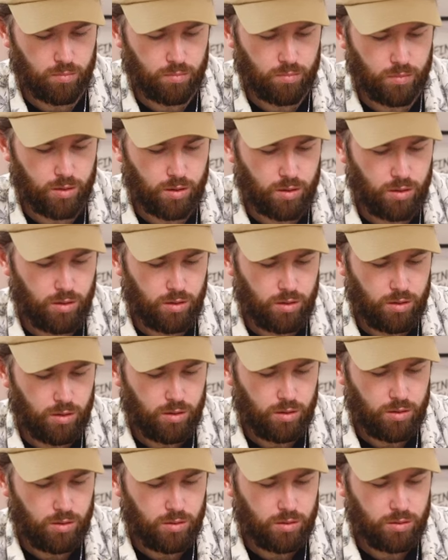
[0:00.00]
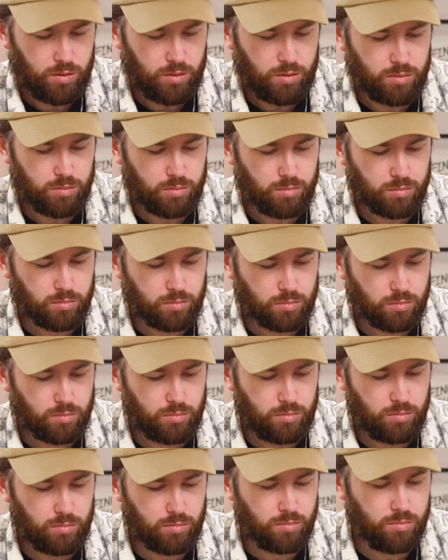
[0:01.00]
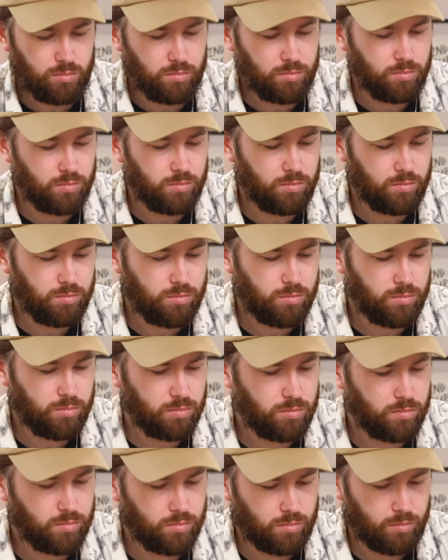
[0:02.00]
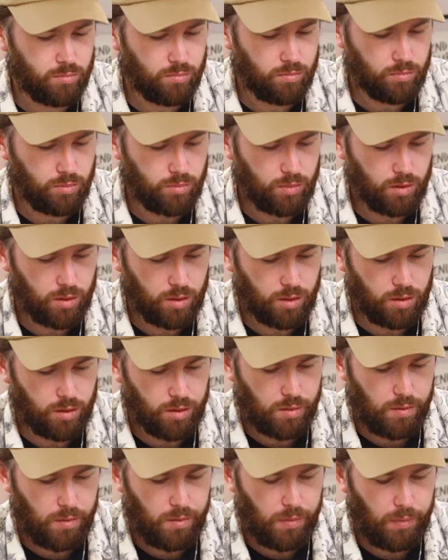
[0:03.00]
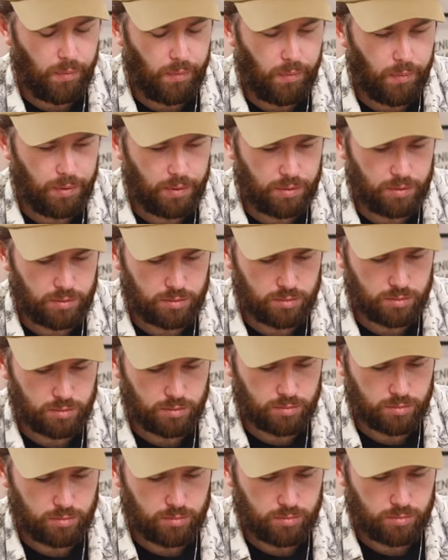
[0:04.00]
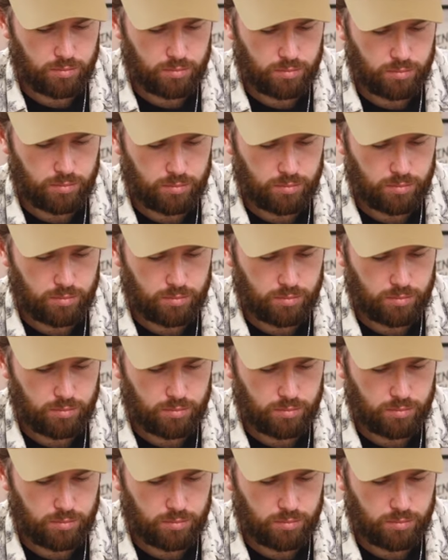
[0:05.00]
No words are spoken by the person on screen.